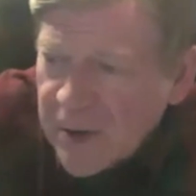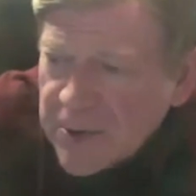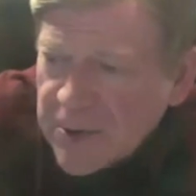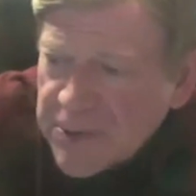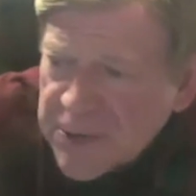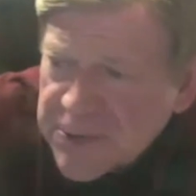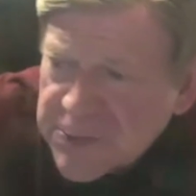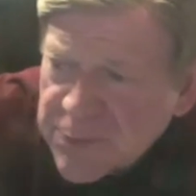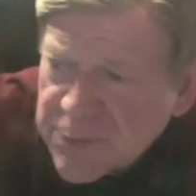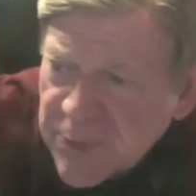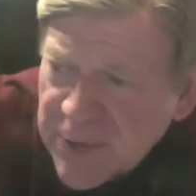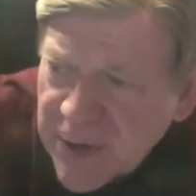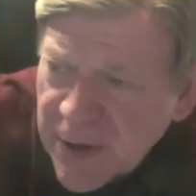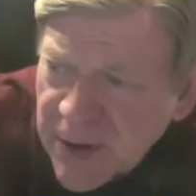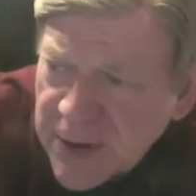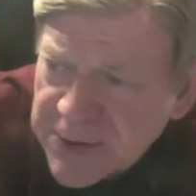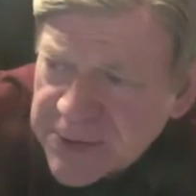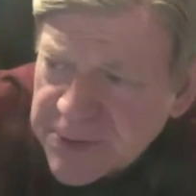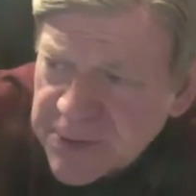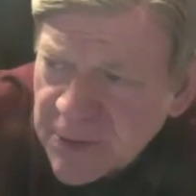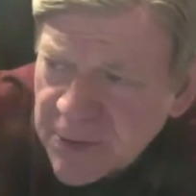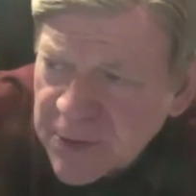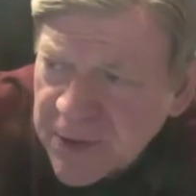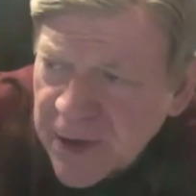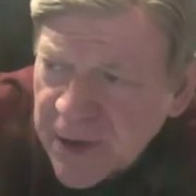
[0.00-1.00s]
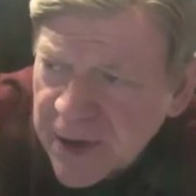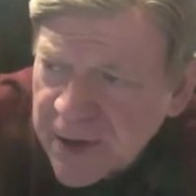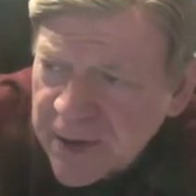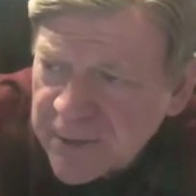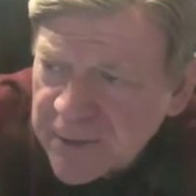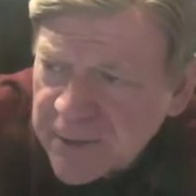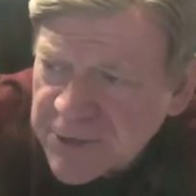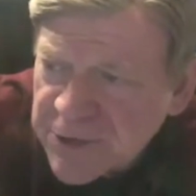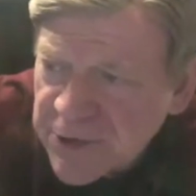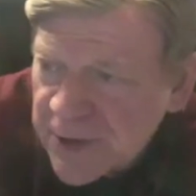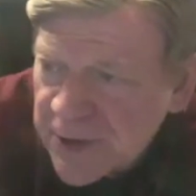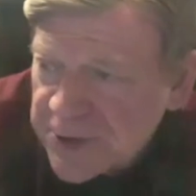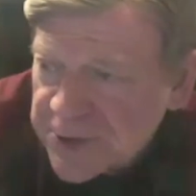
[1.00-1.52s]
Just realize, okay,
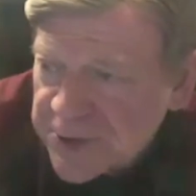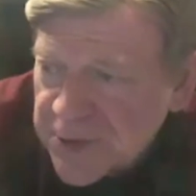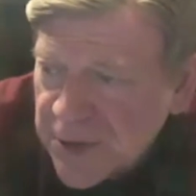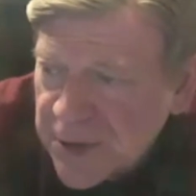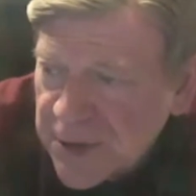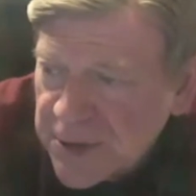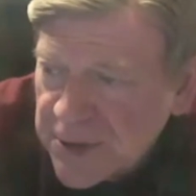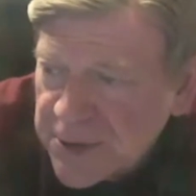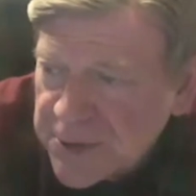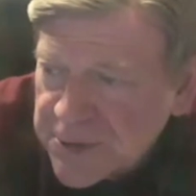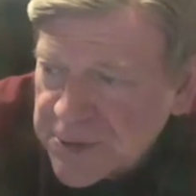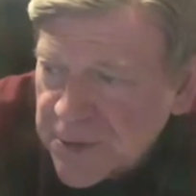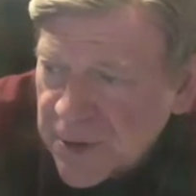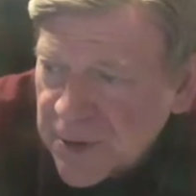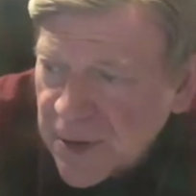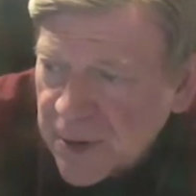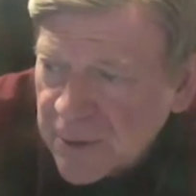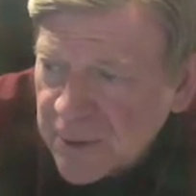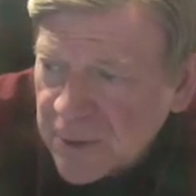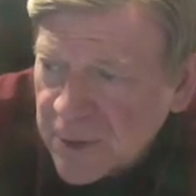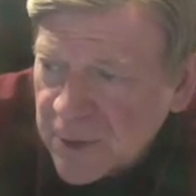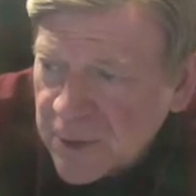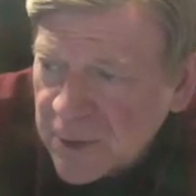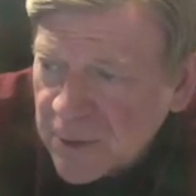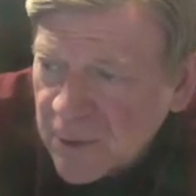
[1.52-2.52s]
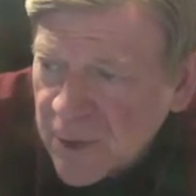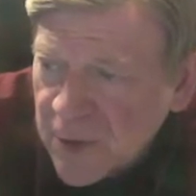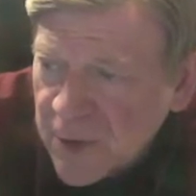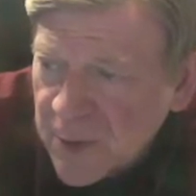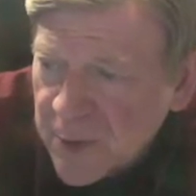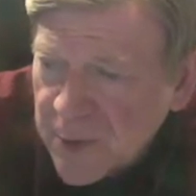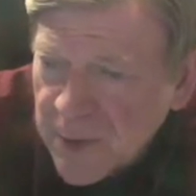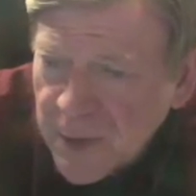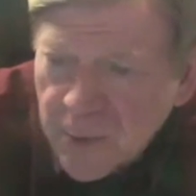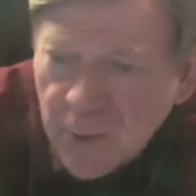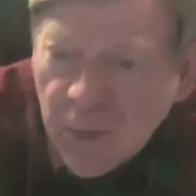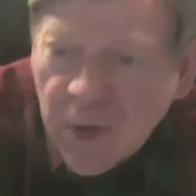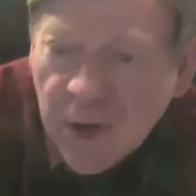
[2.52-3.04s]
you've changed keys, and I
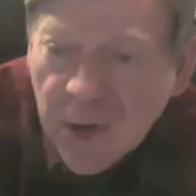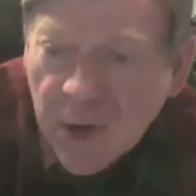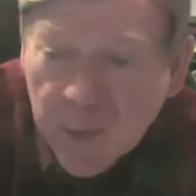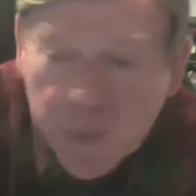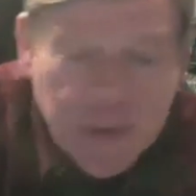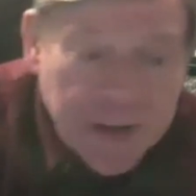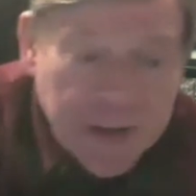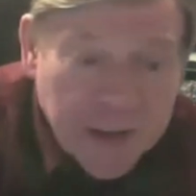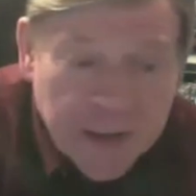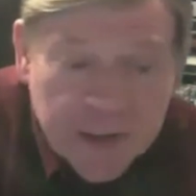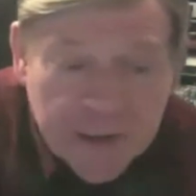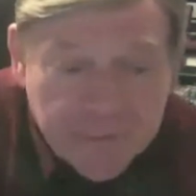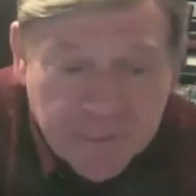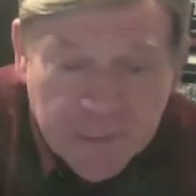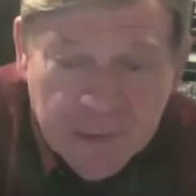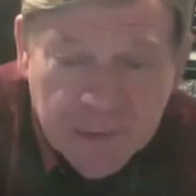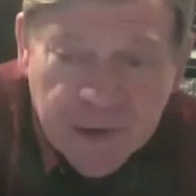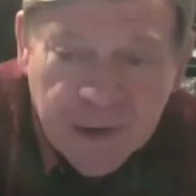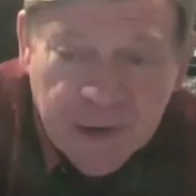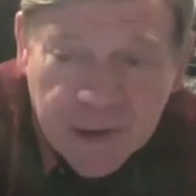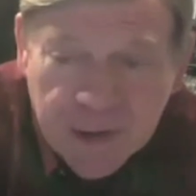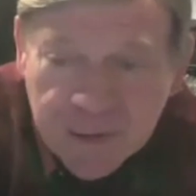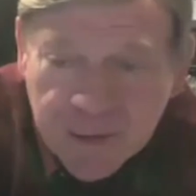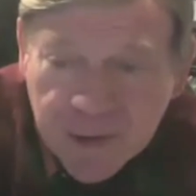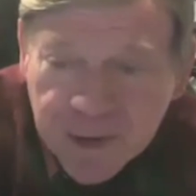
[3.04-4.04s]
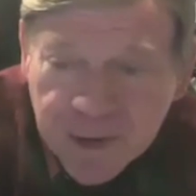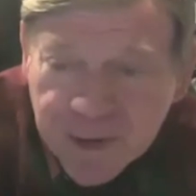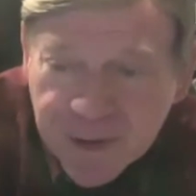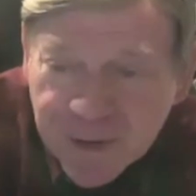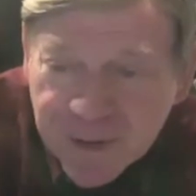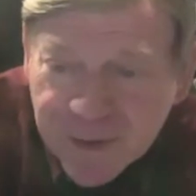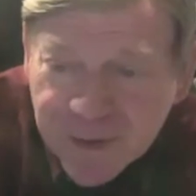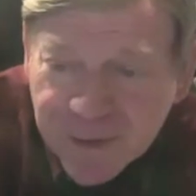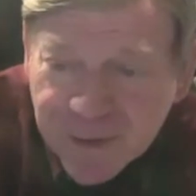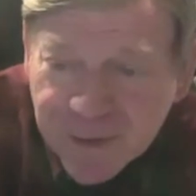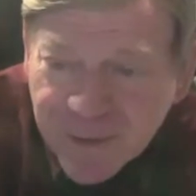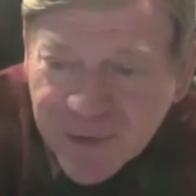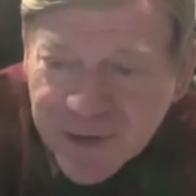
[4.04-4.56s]
want to play on a different key right
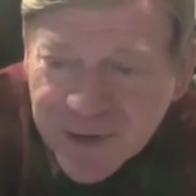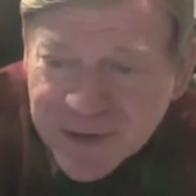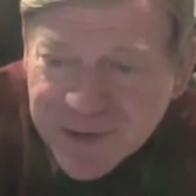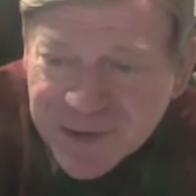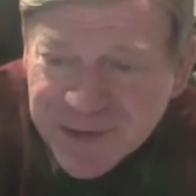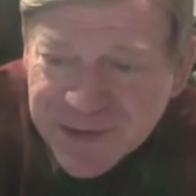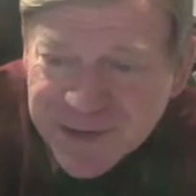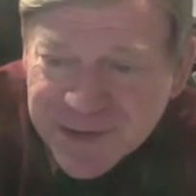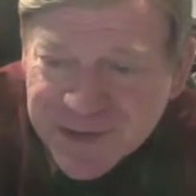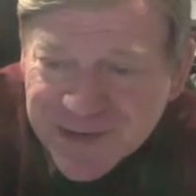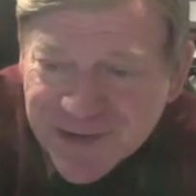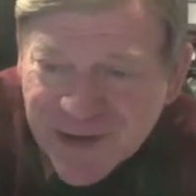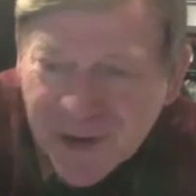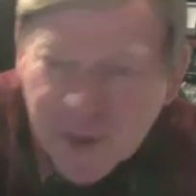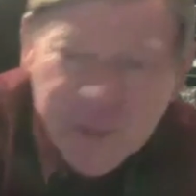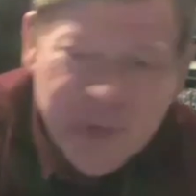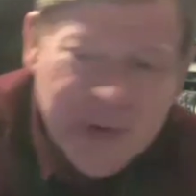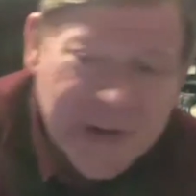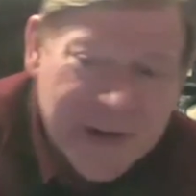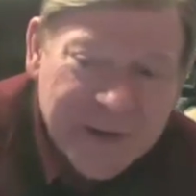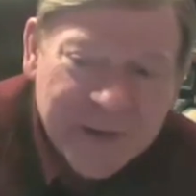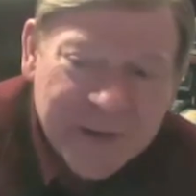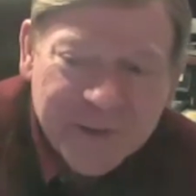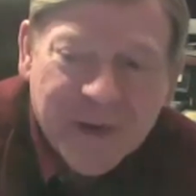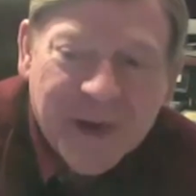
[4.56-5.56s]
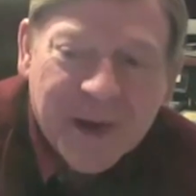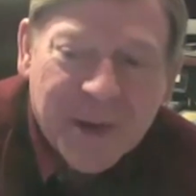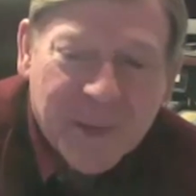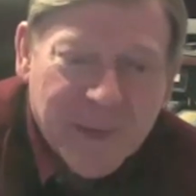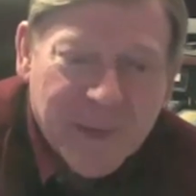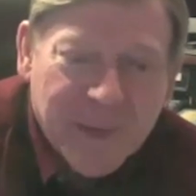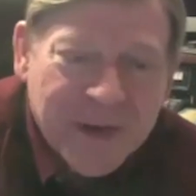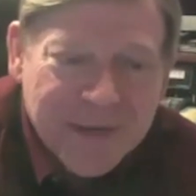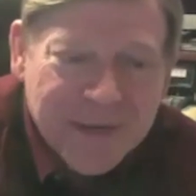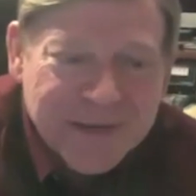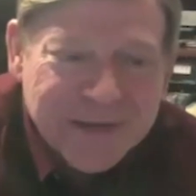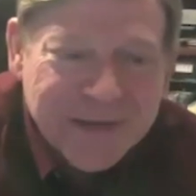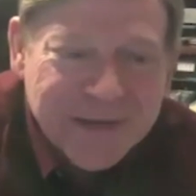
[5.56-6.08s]
here. I want to just not try to
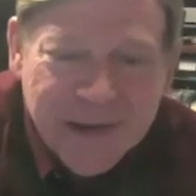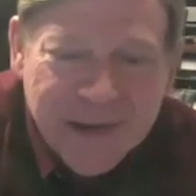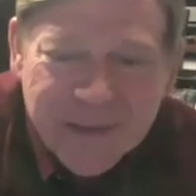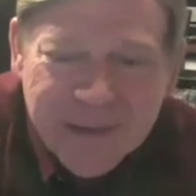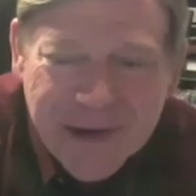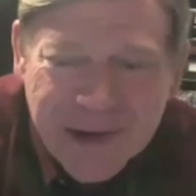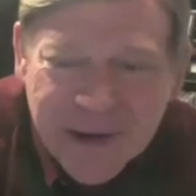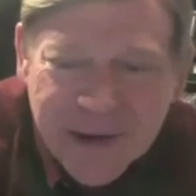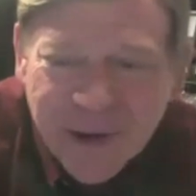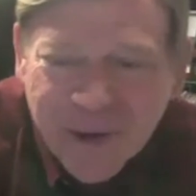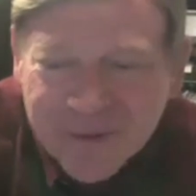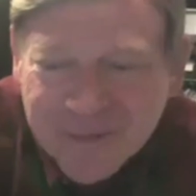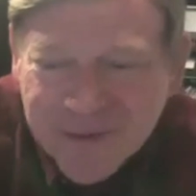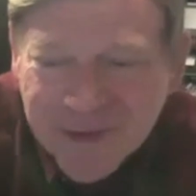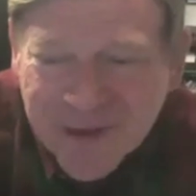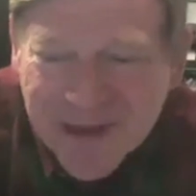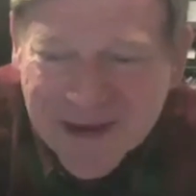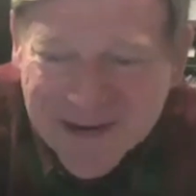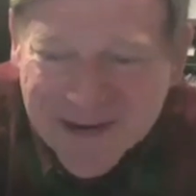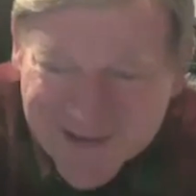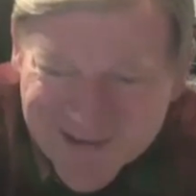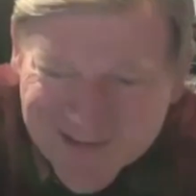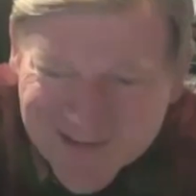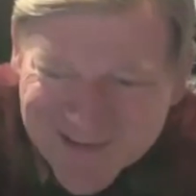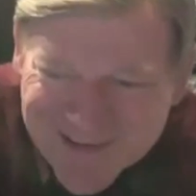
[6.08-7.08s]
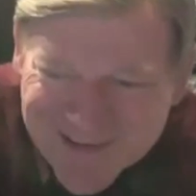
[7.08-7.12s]
play on the same key over that.